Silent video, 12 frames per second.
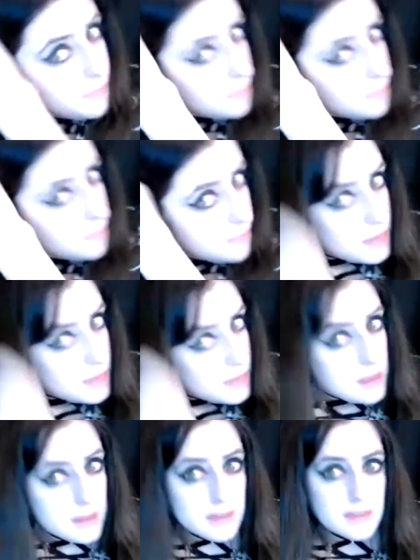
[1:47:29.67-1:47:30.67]
Because, I'm
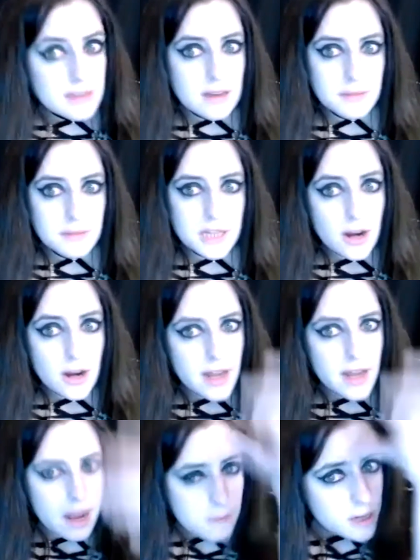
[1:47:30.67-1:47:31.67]
sorry, I wonder
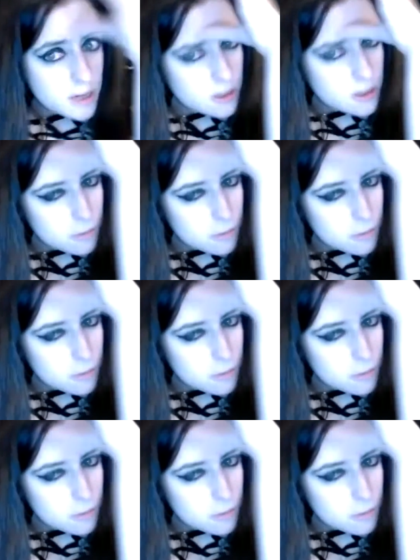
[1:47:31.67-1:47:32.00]
what her